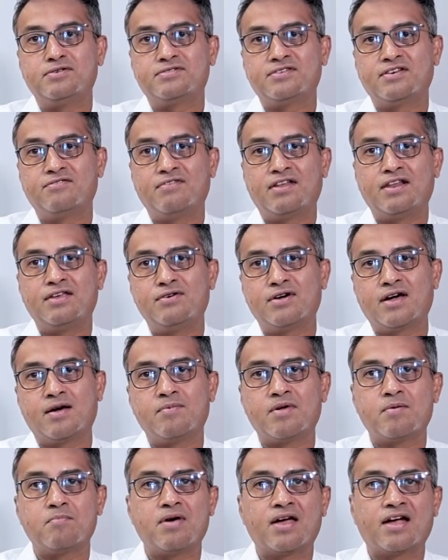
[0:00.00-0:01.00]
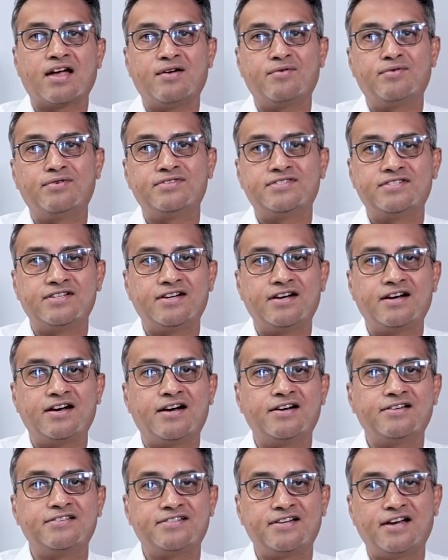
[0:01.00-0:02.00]
US saying, when are you coming back? I want to sit and
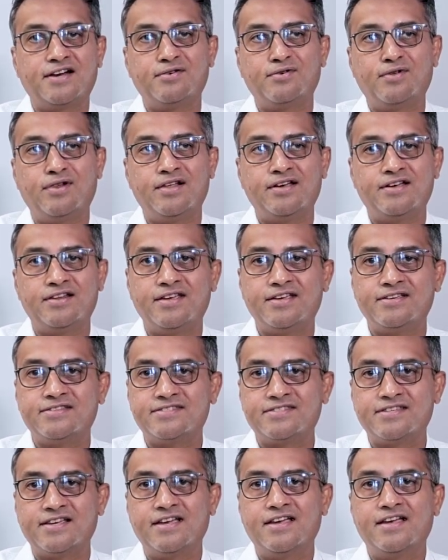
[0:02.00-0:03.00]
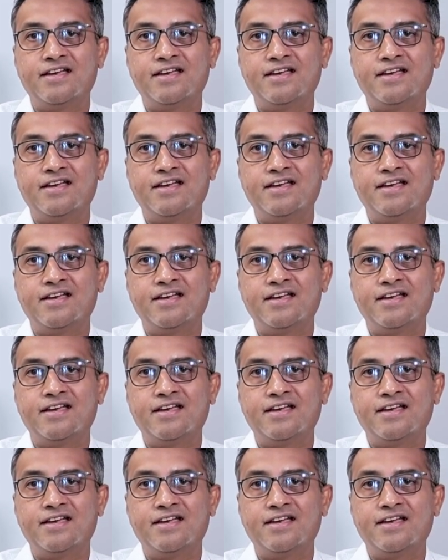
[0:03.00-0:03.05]
understand your learnings.